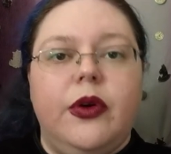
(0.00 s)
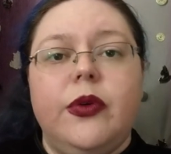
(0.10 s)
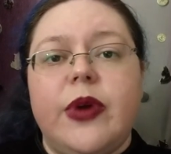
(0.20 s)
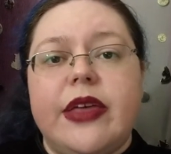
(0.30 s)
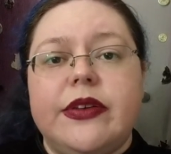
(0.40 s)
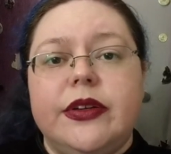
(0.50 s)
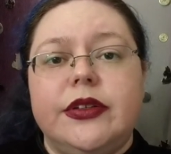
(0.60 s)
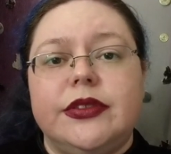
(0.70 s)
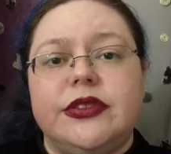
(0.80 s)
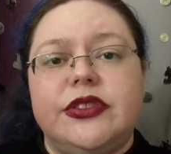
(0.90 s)
Or
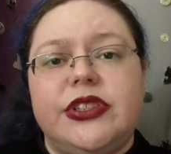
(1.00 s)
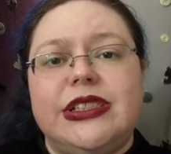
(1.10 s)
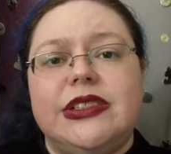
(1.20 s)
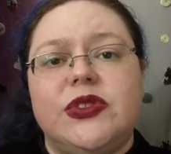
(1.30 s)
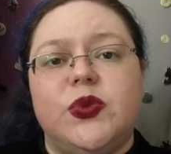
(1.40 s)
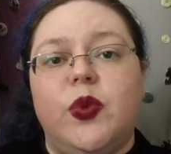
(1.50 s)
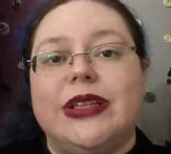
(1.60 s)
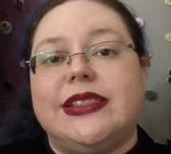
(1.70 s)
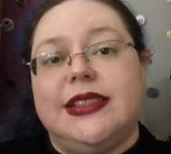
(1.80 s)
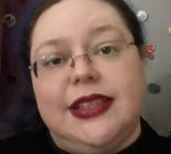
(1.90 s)
rather, she's
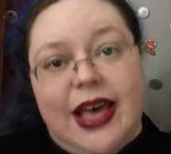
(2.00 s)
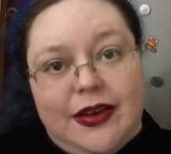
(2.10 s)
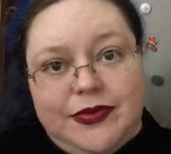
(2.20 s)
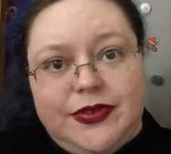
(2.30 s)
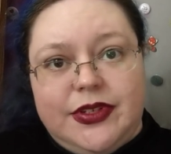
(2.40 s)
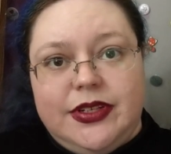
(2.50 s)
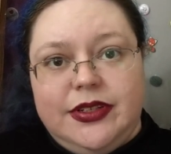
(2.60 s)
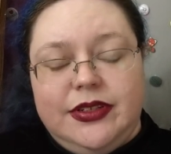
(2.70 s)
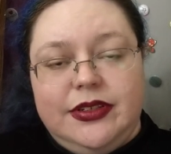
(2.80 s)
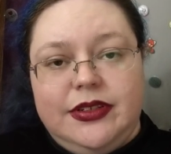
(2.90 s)
what's
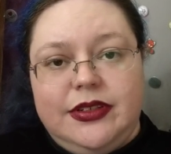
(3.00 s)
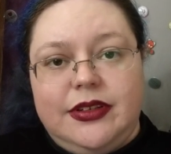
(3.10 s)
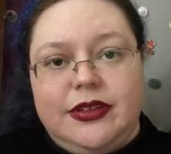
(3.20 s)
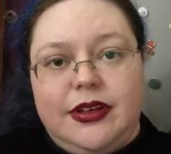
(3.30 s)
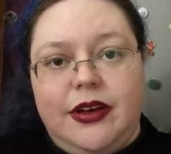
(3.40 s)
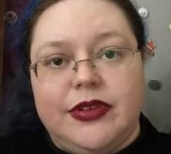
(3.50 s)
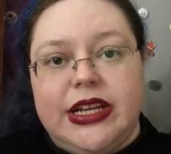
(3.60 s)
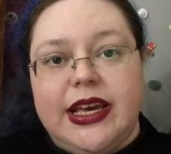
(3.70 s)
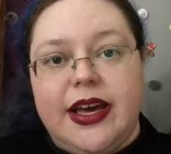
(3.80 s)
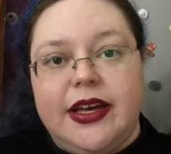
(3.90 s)
left
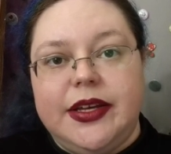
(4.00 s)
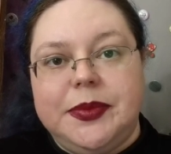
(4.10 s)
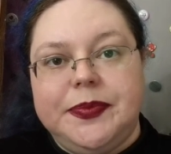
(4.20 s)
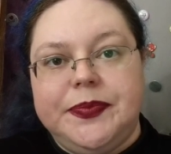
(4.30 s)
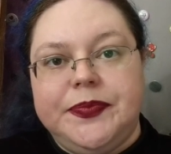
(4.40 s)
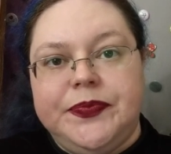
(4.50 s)
of an AI.